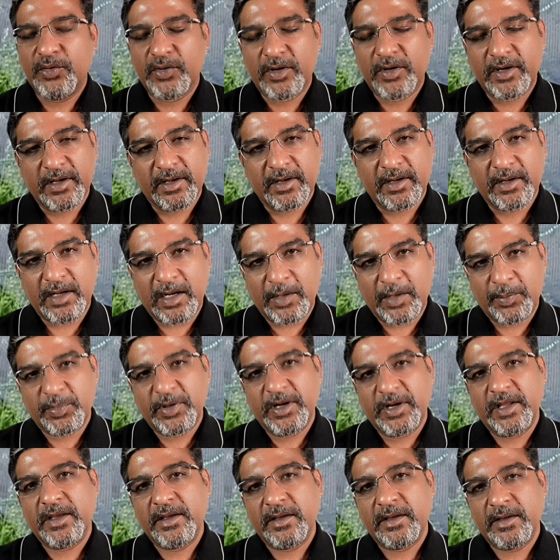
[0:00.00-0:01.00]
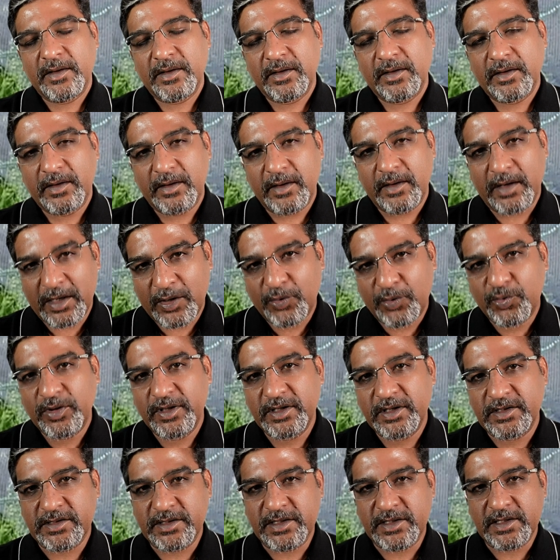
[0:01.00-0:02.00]
you can apply around
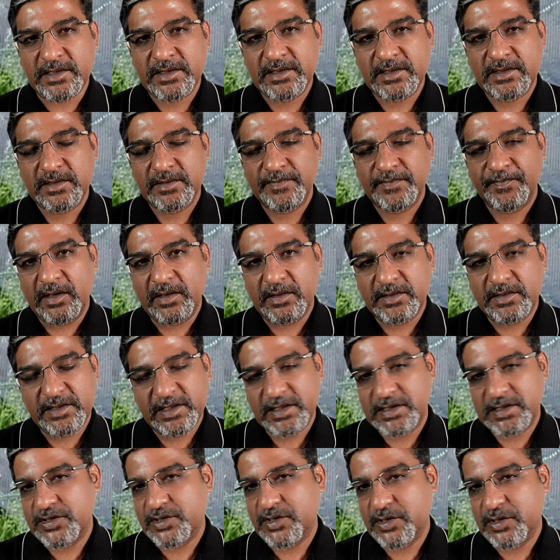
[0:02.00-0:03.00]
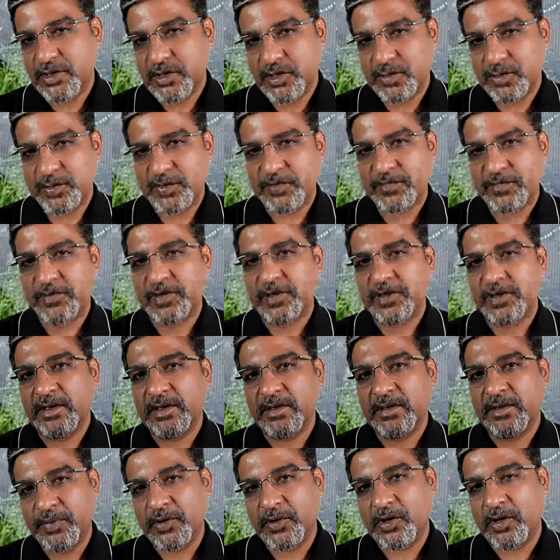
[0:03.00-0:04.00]
the trees, just on top of
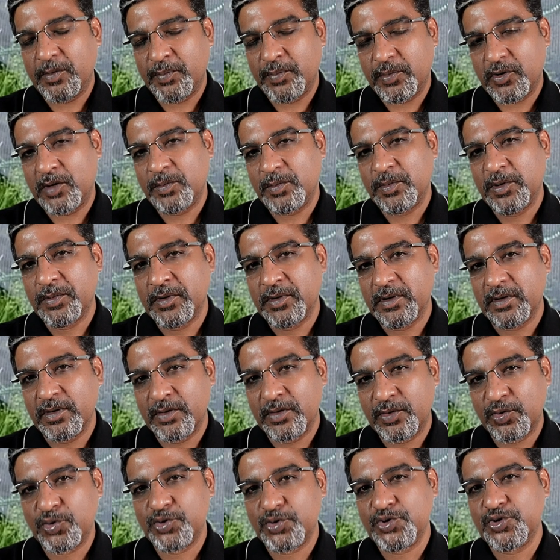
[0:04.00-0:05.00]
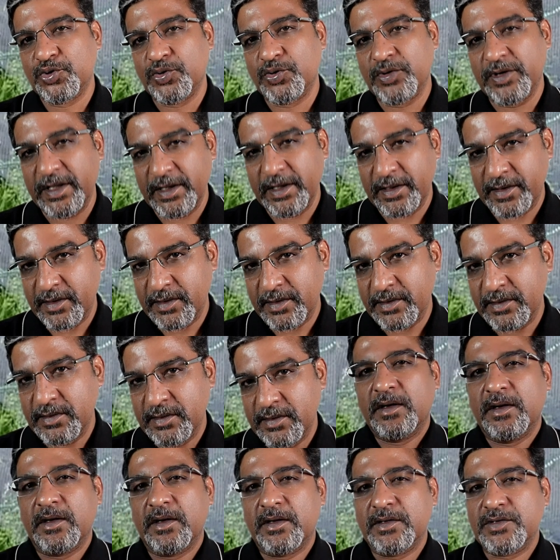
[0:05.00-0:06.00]
the probable root zone area,
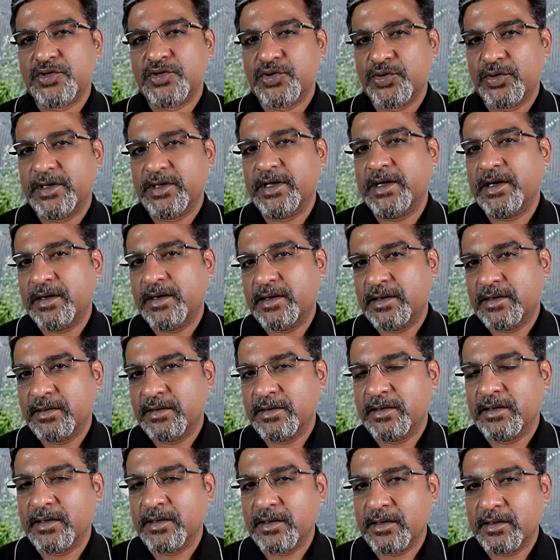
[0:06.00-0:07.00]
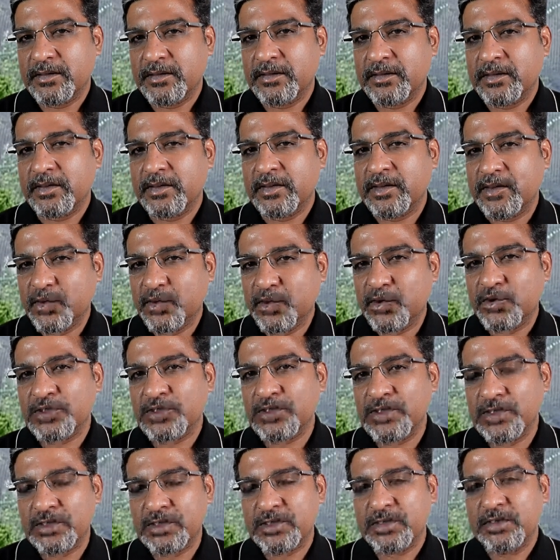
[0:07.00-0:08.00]
so that the
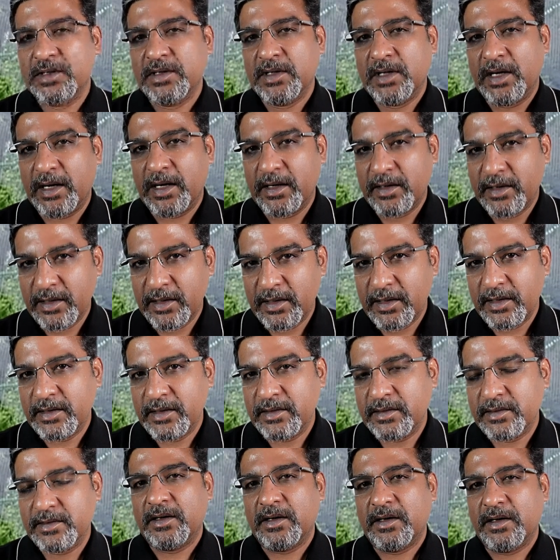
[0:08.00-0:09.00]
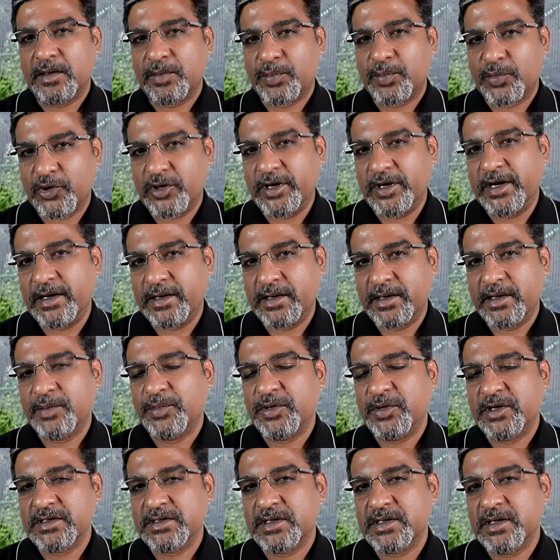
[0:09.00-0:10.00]
roots underneath are protected
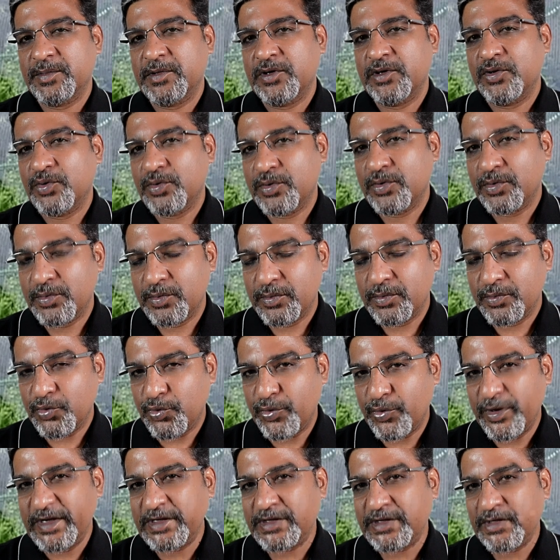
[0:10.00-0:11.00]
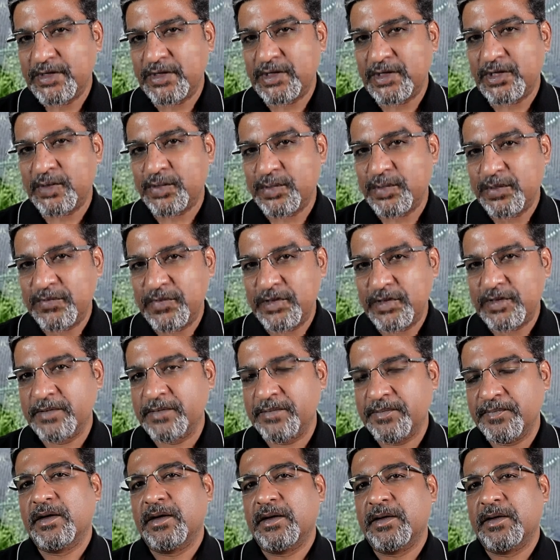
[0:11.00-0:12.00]
because there will be no weeds on top of
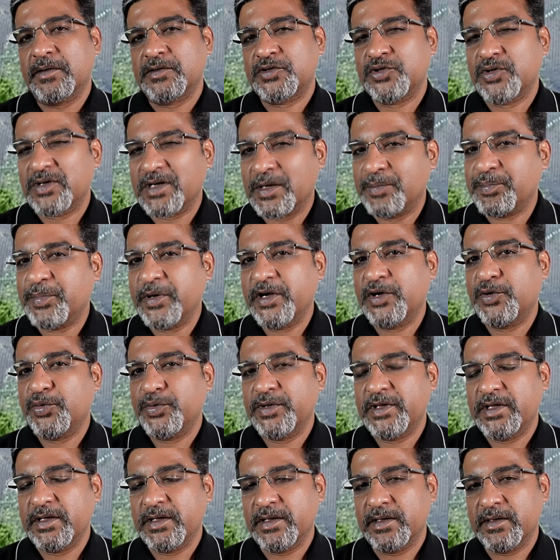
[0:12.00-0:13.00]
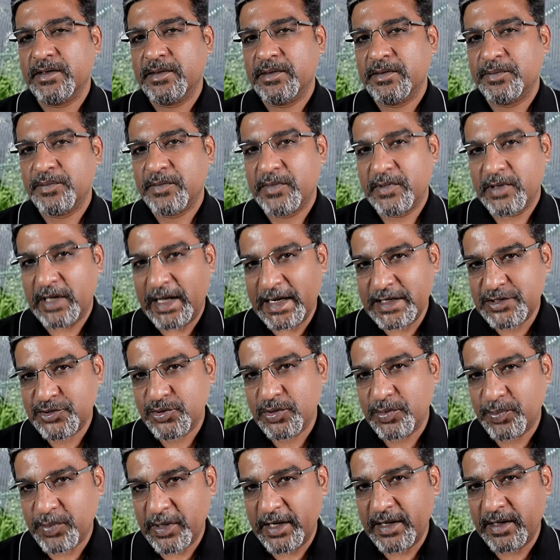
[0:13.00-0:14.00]
them to compete with the
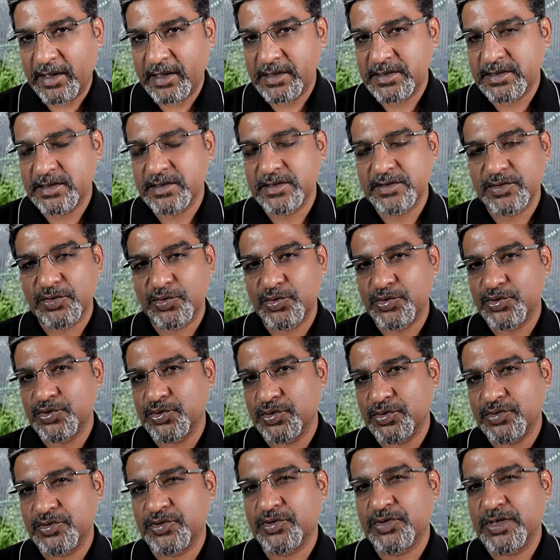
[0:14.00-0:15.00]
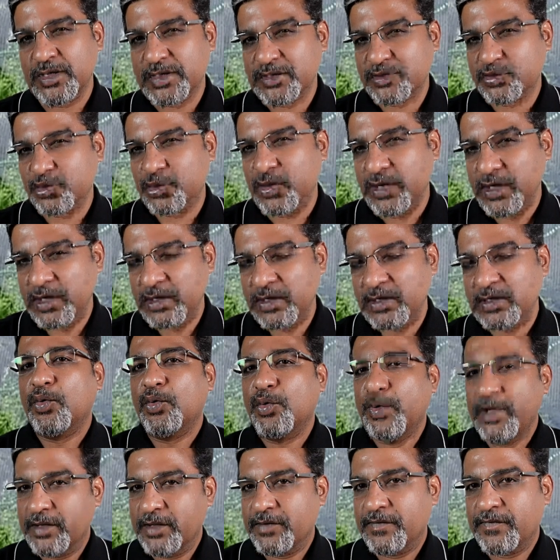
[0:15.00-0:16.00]
actual plantation's root zone. So that's one
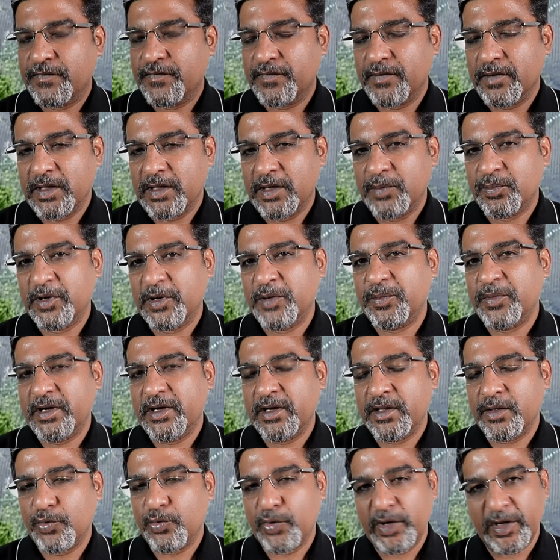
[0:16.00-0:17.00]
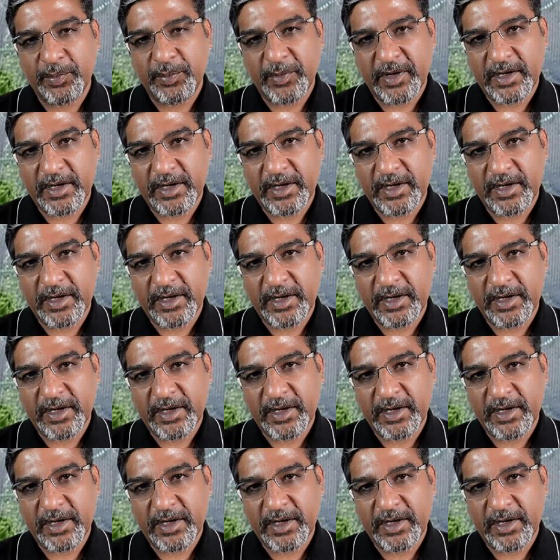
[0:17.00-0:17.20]
way of implementing weed